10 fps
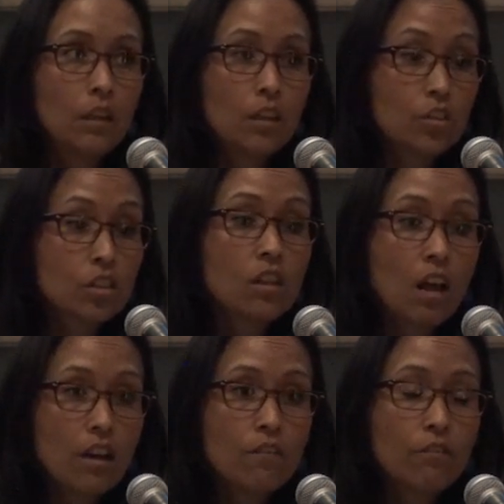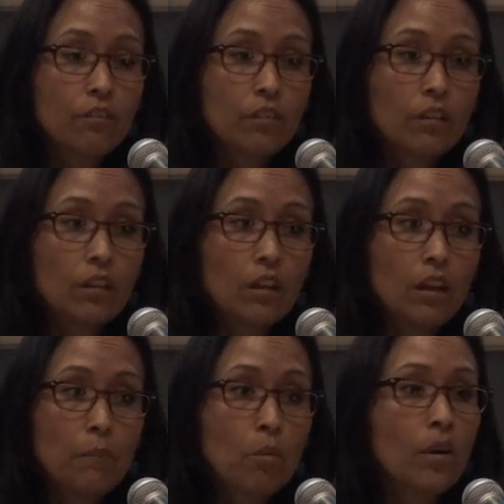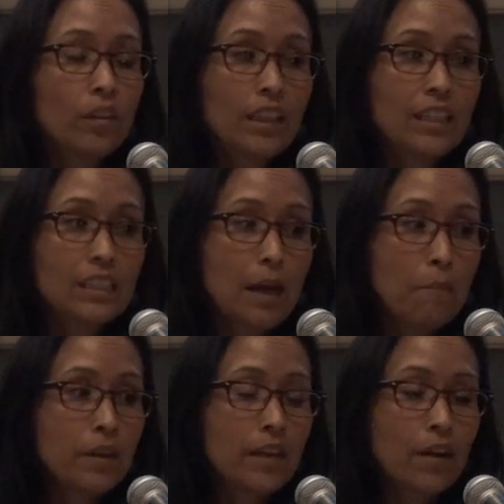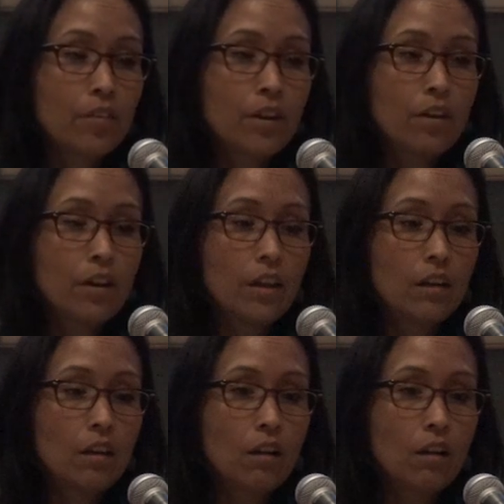There's a lot of important things happening out there. And